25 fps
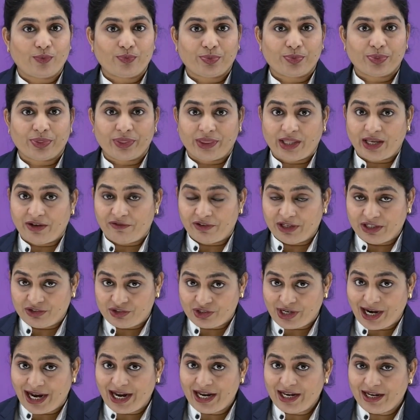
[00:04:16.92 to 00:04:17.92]
They will
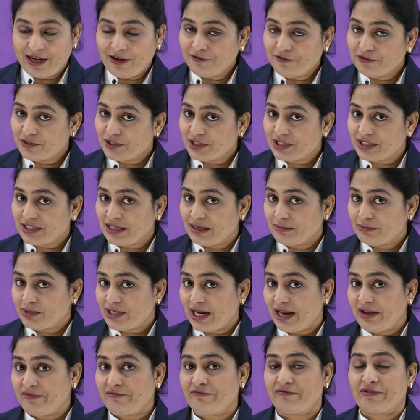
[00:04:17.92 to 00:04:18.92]
dry after some
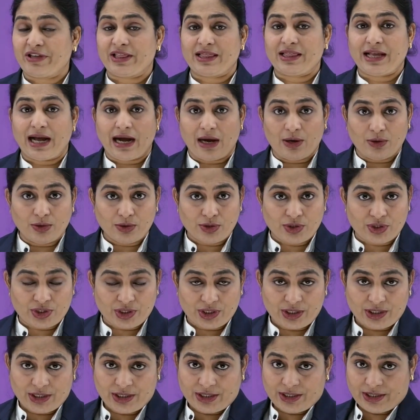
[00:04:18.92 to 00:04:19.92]
time without
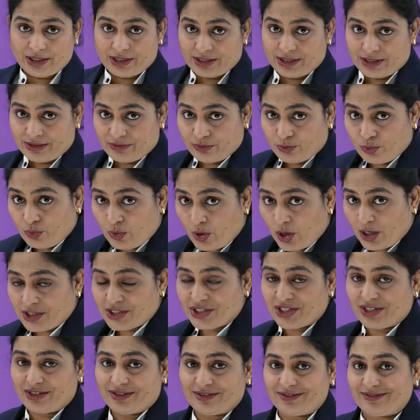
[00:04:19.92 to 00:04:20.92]

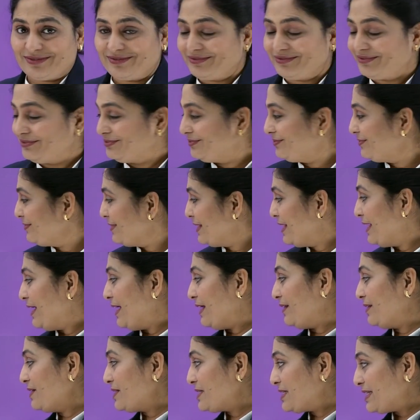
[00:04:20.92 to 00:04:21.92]
water.
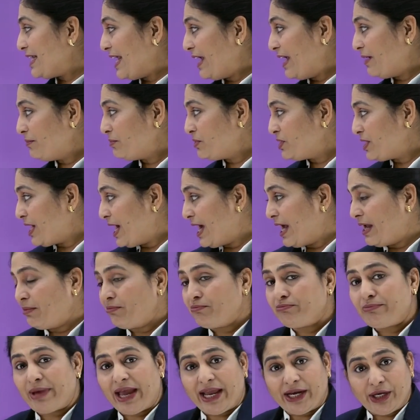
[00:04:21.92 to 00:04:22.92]
At the same
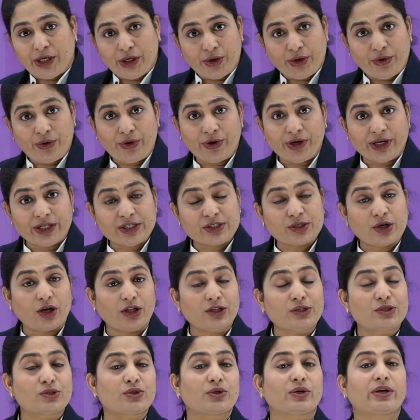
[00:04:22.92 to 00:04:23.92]
time, manure is
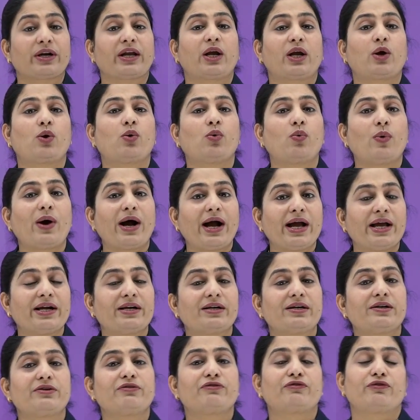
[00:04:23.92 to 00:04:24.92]
also
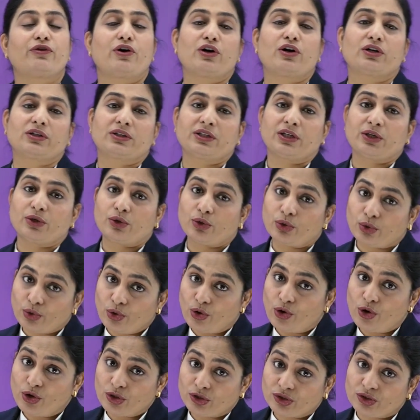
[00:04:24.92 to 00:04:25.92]
required for the
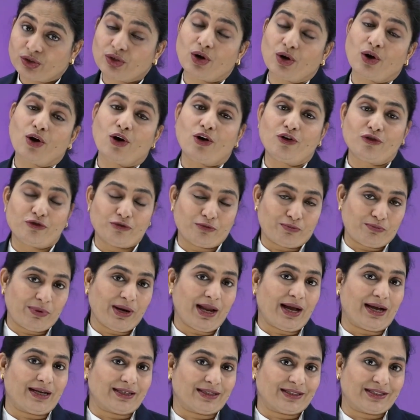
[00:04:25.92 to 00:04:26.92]
growth of
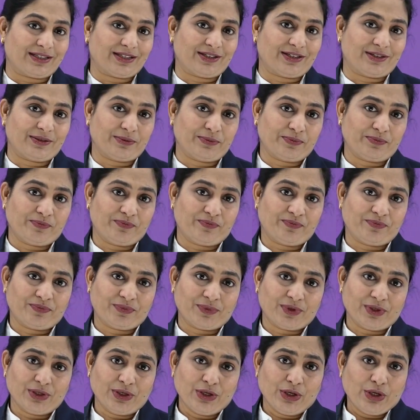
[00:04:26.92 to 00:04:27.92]
plant.
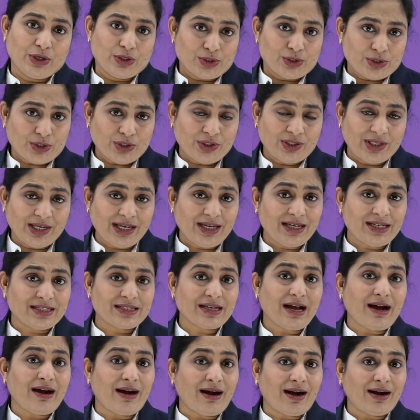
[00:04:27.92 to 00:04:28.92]
So these
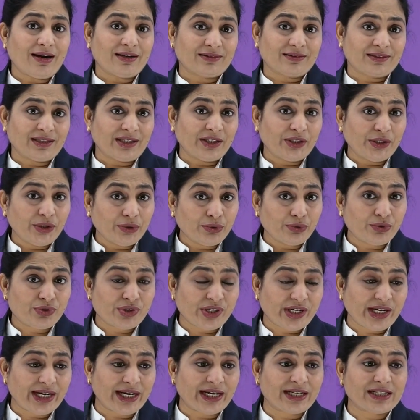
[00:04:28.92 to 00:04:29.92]
are the
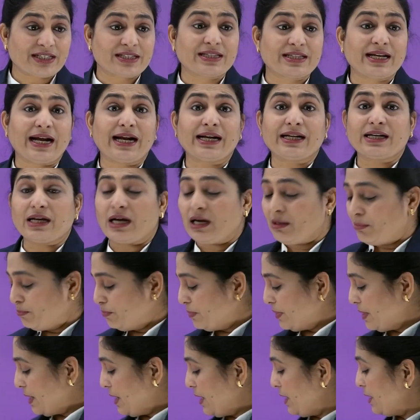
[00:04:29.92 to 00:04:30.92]
nutrients that a
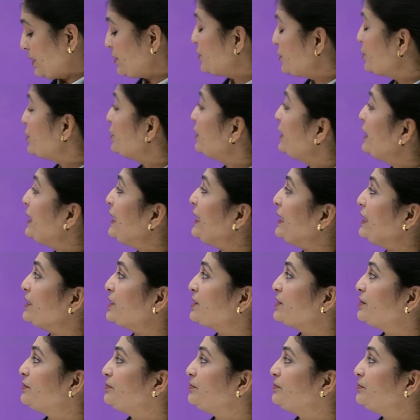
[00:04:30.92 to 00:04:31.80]
plant need.